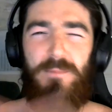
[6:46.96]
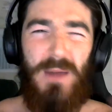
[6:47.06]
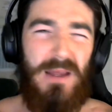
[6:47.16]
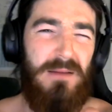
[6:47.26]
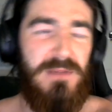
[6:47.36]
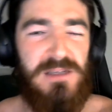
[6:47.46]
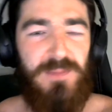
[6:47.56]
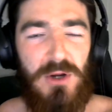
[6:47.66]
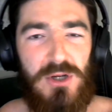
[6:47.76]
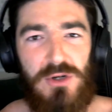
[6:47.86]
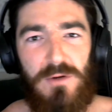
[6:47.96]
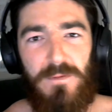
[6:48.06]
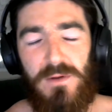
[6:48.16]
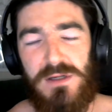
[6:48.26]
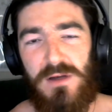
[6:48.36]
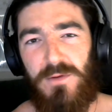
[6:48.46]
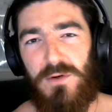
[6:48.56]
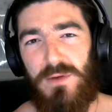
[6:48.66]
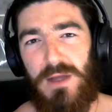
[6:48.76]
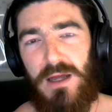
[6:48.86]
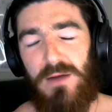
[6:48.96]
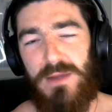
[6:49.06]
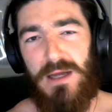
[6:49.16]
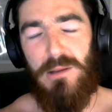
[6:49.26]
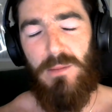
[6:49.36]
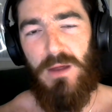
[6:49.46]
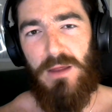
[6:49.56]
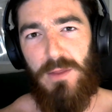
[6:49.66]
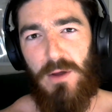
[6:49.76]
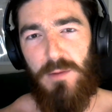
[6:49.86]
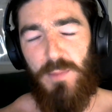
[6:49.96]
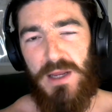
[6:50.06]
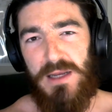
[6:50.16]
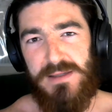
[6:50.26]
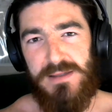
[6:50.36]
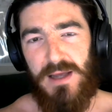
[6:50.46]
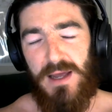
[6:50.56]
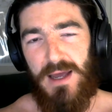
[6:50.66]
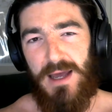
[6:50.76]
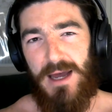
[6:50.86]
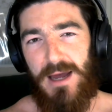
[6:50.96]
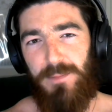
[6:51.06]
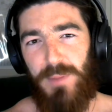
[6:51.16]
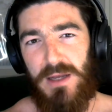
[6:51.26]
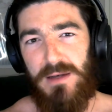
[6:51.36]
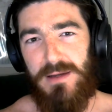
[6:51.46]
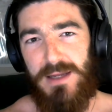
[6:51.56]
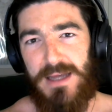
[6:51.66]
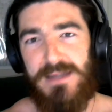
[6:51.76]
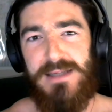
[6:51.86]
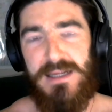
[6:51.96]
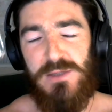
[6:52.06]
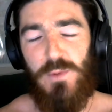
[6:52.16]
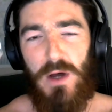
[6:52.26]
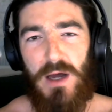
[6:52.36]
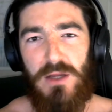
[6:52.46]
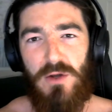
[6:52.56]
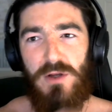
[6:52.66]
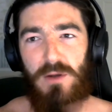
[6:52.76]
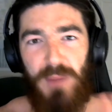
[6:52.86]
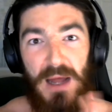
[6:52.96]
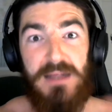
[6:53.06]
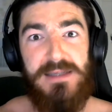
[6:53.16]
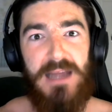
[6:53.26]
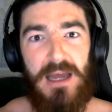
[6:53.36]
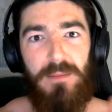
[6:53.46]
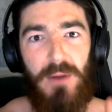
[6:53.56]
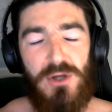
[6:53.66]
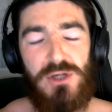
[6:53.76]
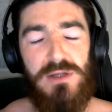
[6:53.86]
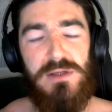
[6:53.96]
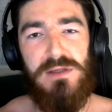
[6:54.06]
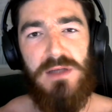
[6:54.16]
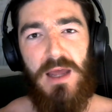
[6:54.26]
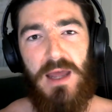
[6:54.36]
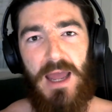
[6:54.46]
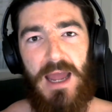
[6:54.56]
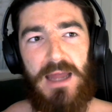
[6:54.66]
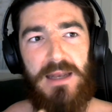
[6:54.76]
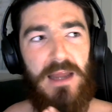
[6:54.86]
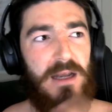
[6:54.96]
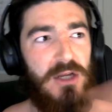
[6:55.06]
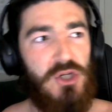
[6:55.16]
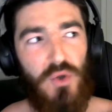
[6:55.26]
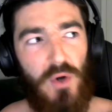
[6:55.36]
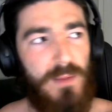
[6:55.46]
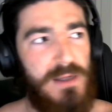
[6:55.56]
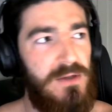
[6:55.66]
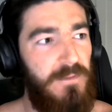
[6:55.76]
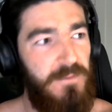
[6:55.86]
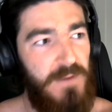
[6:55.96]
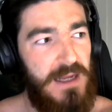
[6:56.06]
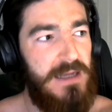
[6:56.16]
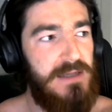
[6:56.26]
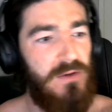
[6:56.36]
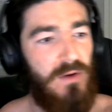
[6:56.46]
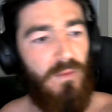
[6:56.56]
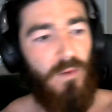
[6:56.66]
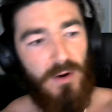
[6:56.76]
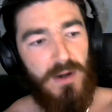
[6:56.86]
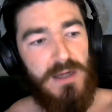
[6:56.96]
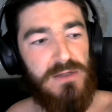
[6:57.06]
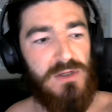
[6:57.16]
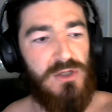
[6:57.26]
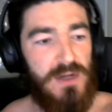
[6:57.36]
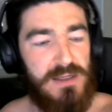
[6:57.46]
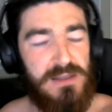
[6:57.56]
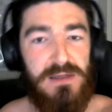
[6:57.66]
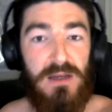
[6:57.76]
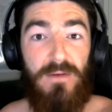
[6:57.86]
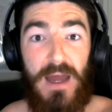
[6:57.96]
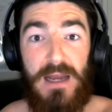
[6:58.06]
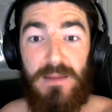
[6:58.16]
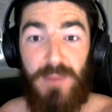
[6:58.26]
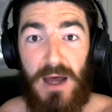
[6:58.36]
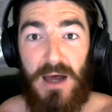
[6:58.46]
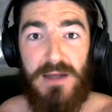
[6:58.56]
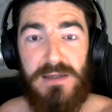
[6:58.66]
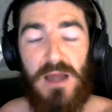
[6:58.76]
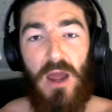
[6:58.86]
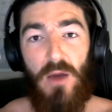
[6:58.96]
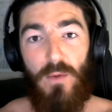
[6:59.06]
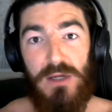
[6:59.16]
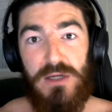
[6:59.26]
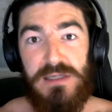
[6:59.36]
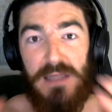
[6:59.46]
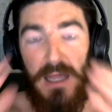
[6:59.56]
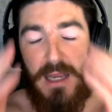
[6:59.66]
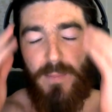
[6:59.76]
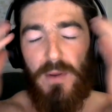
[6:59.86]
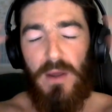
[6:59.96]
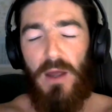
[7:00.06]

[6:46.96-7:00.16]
bit spiritual, philosophical there with that third piece. But yes, that's why you're balancing out emotions and any traumas or fears or worries or stresses that you've had in the past. When you sleep,